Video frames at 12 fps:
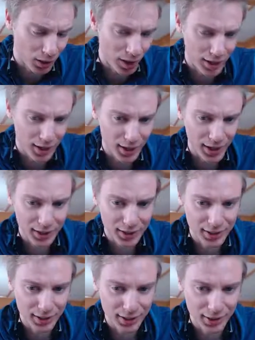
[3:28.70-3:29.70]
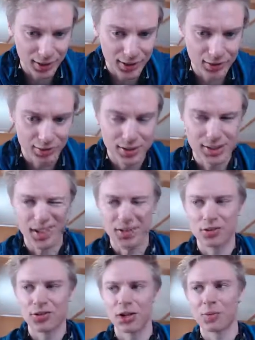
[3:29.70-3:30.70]
why I
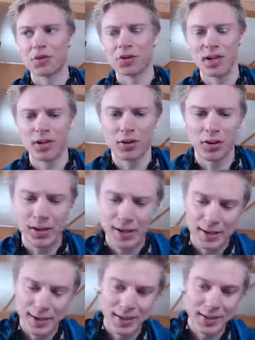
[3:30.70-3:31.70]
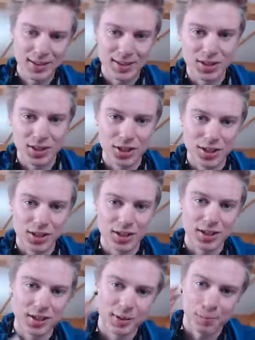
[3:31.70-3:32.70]
decided to stop the channel, and it's
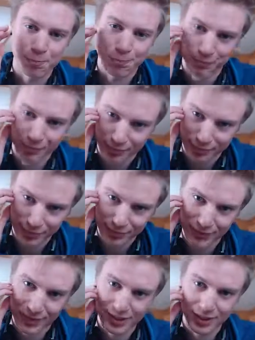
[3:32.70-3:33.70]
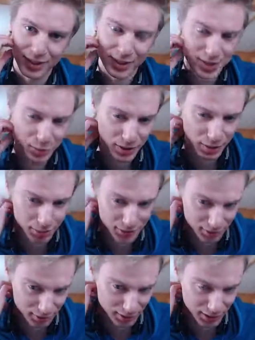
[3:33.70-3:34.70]
because like it's a
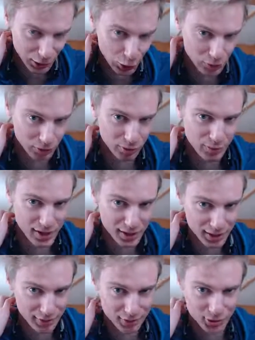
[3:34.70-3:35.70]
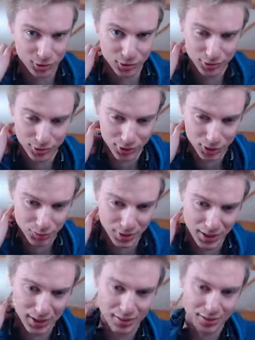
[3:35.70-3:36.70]
little bit repetitive to just
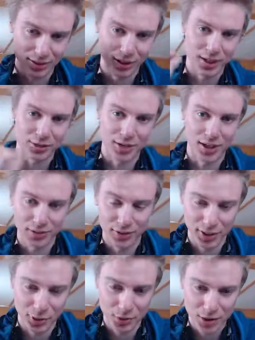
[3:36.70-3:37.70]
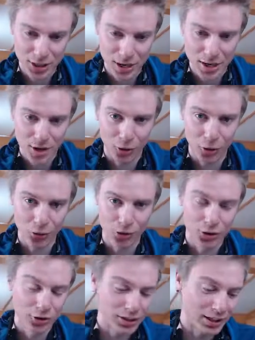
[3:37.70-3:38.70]
make Clash Royale videos.
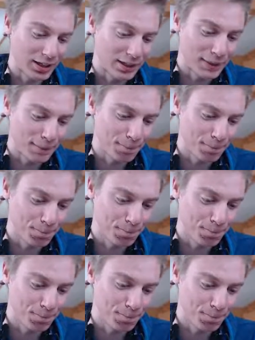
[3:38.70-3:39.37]
Also because like